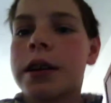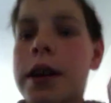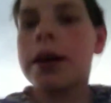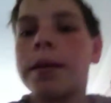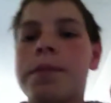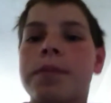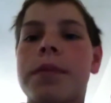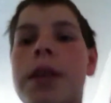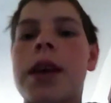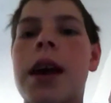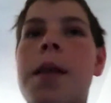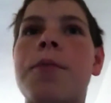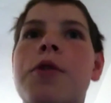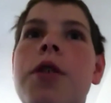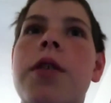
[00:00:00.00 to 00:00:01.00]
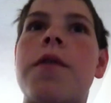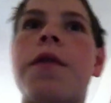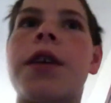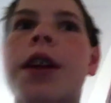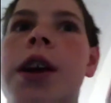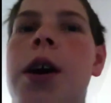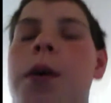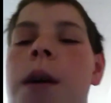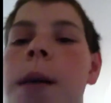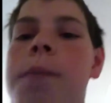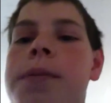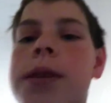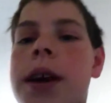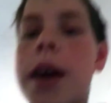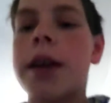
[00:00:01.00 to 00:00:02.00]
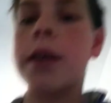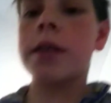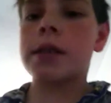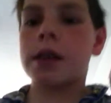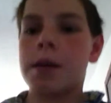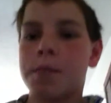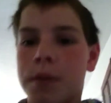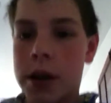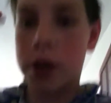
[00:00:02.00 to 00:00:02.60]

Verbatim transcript: um, yeah I'm doing a video update, I'm